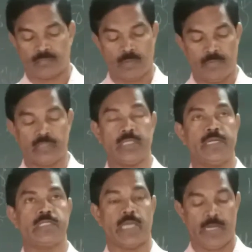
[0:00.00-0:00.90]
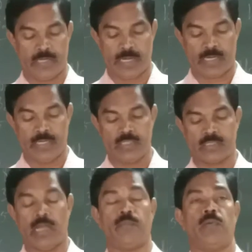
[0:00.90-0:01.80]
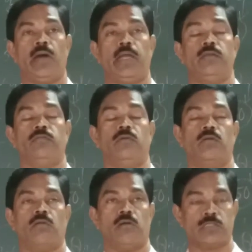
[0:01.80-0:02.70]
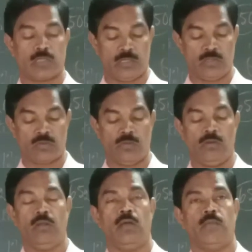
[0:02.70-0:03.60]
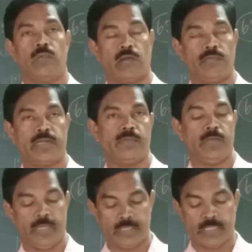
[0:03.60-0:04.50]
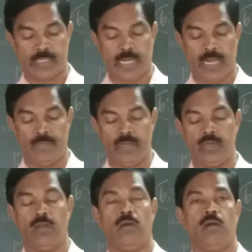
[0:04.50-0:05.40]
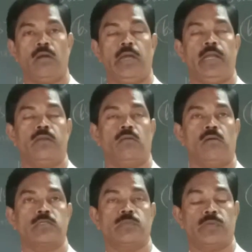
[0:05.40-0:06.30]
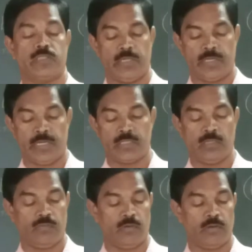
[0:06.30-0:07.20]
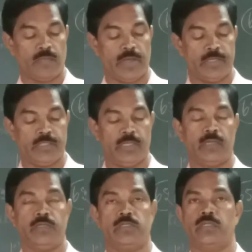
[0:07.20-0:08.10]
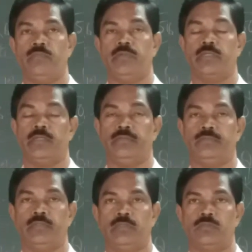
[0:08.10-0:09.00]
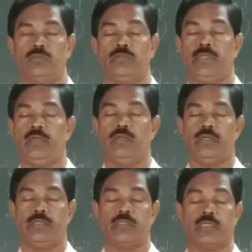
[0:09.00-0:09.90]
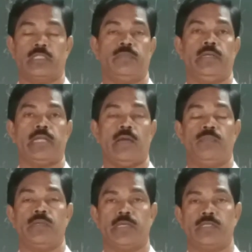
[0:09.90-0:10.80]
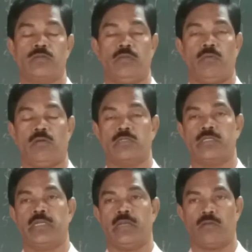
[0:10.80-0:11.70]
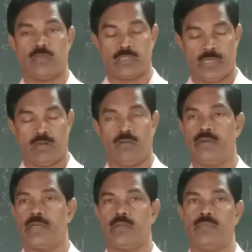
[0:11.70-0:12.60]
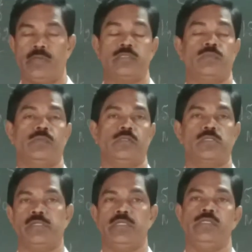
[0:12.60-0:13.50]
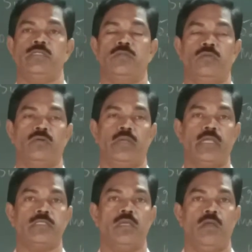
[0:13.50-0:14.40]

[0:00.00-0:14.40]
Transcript: methods, and techniques applied for cost control, profitability ascertainment, and cost presentation for managerial decision making. So here it is nothing but application of costing and cost accounting principles is known as